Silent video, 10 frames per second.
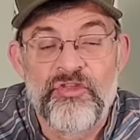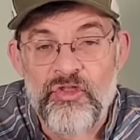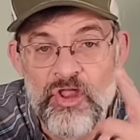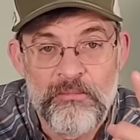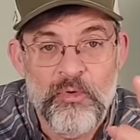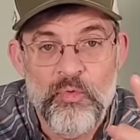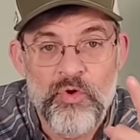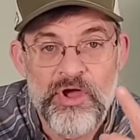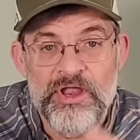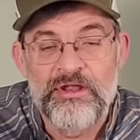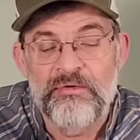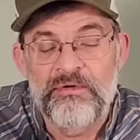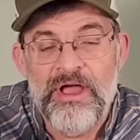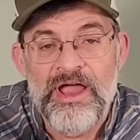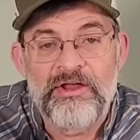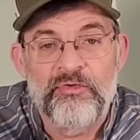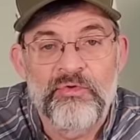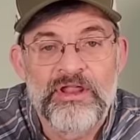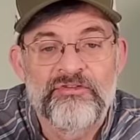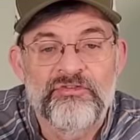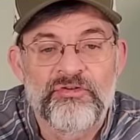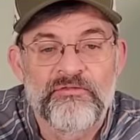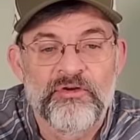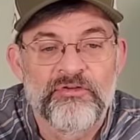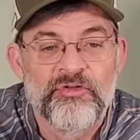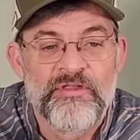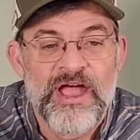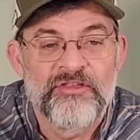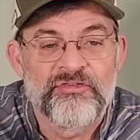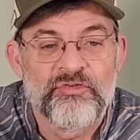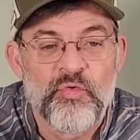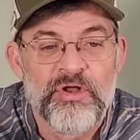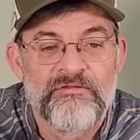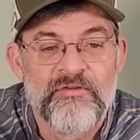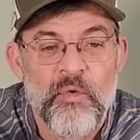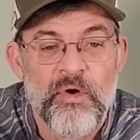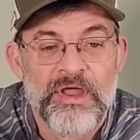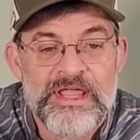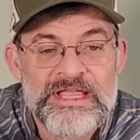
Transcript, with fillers: number one hiker registered for 2024.